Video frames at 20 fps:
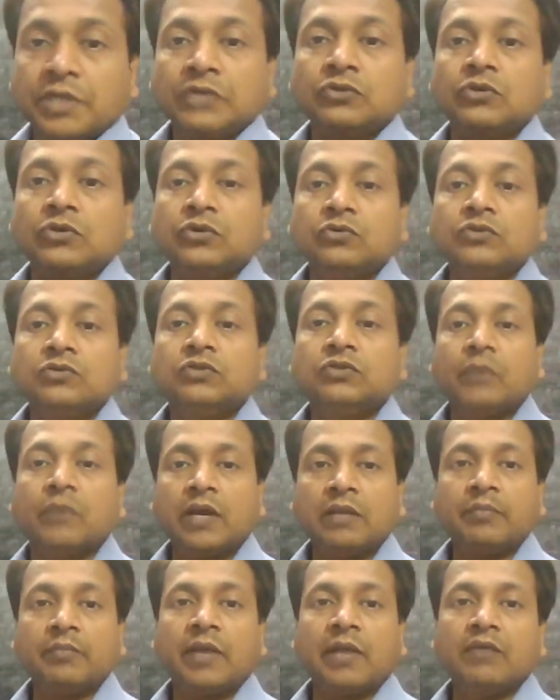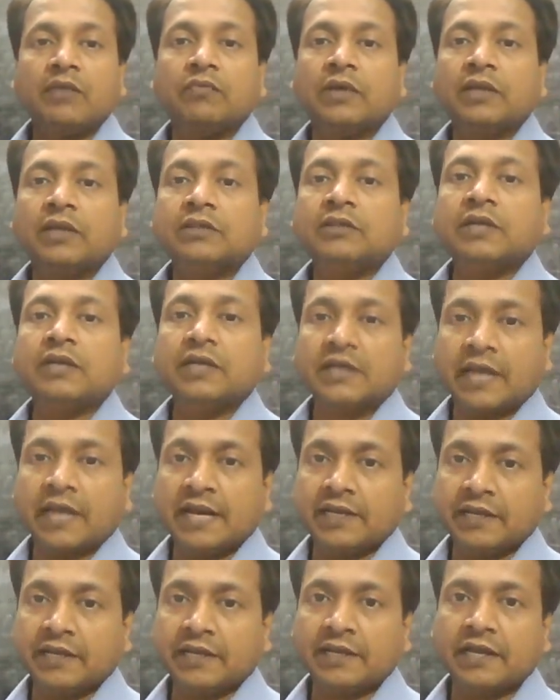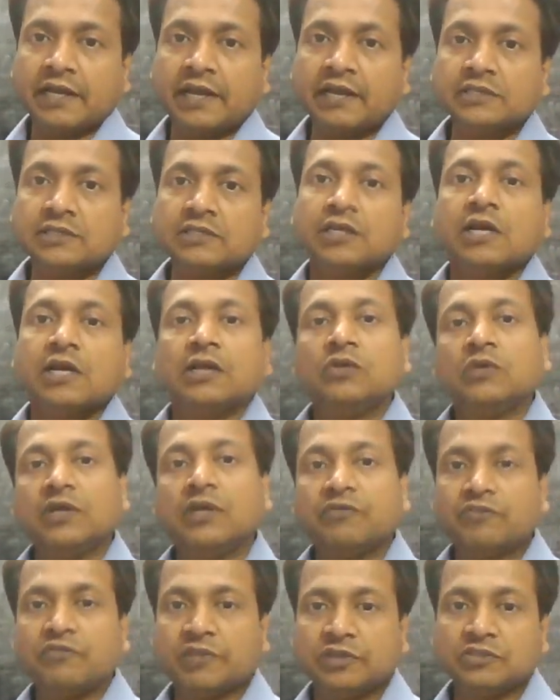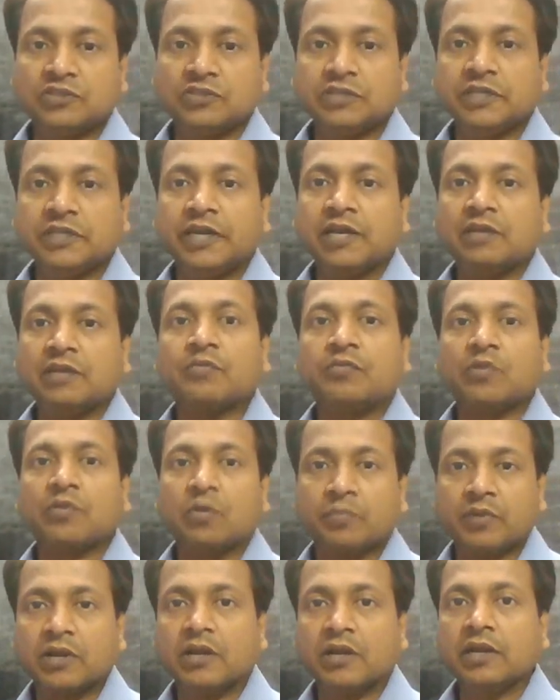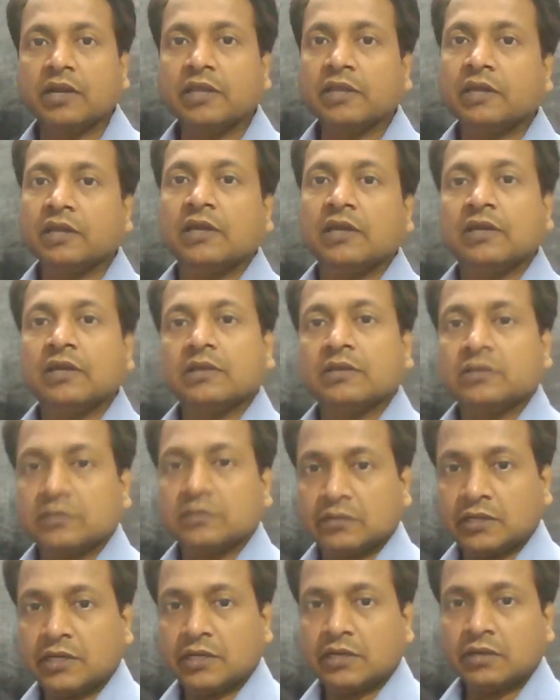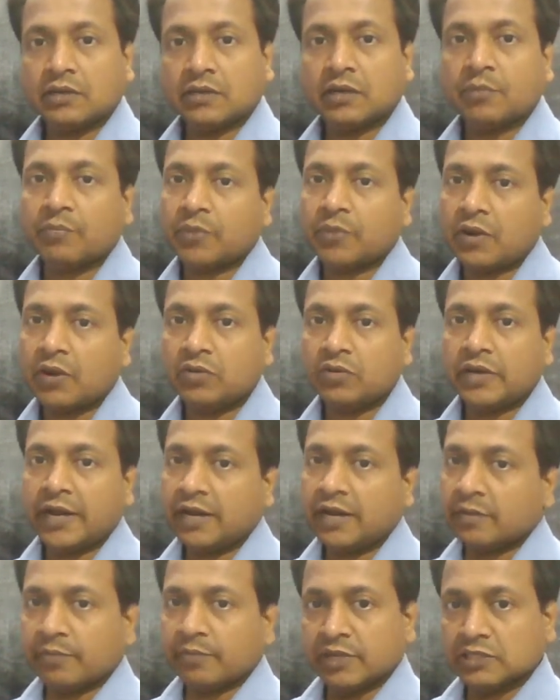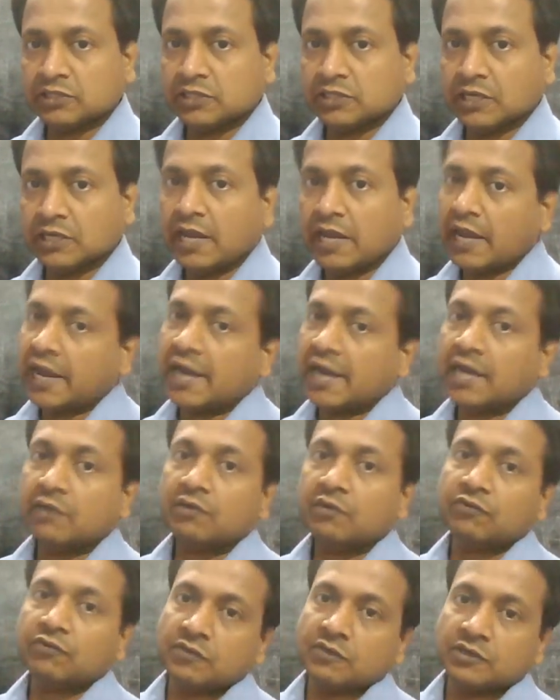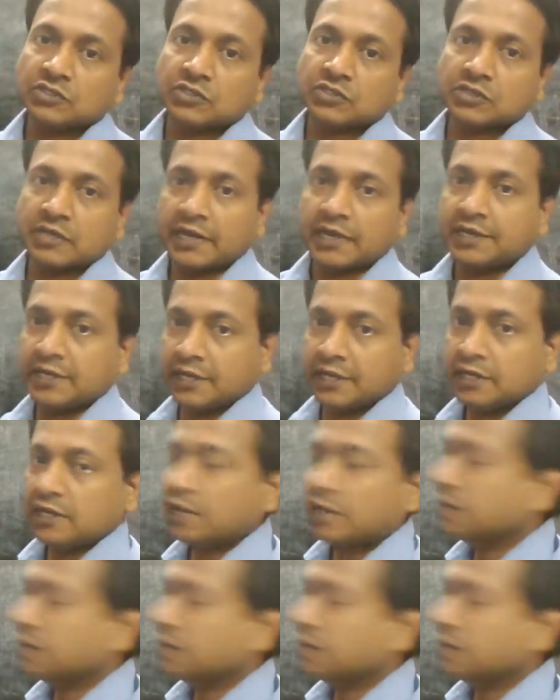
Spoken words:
to use one by one the criteria to differentiate properly the compound and mixture. And our first criteria